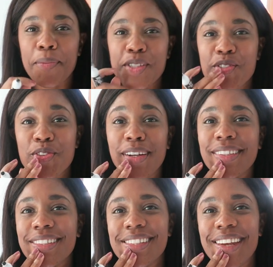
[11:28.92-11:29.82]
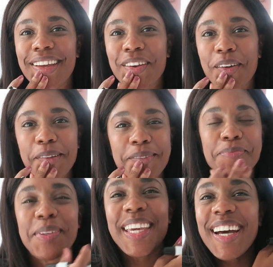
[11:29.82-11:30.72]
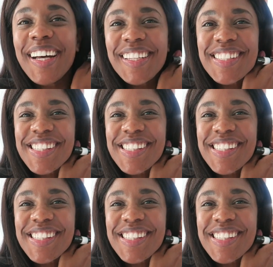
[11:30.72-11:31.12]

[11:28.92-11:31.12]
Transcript: I've been struggling today, y'all, because